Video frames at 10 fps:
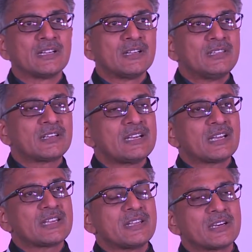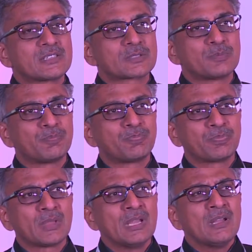the right ideas.
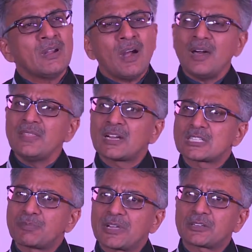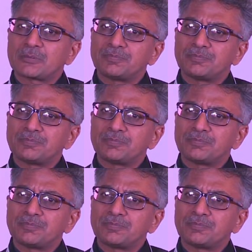Other aspect,